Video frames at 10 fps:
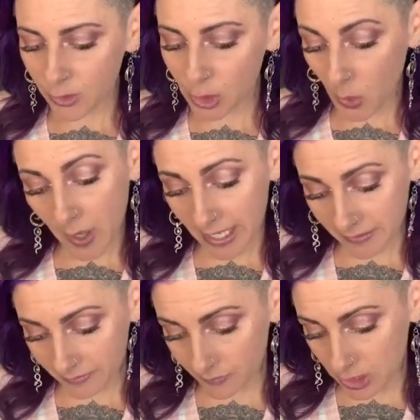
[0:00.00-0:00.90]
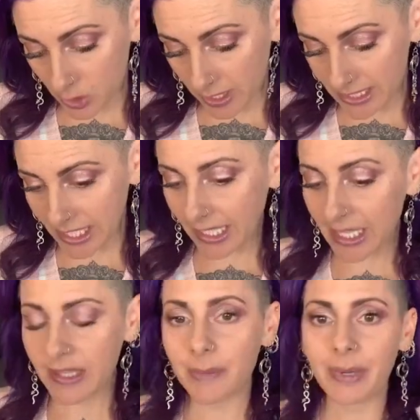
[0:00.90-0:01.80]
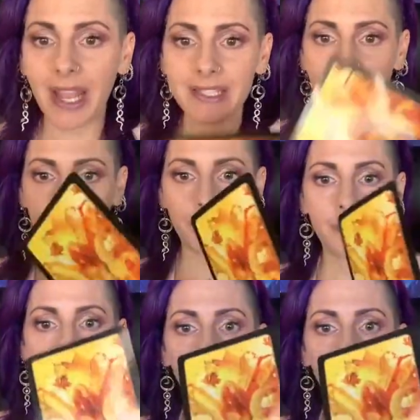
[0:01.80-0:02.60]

Joy, rejoicing in the present.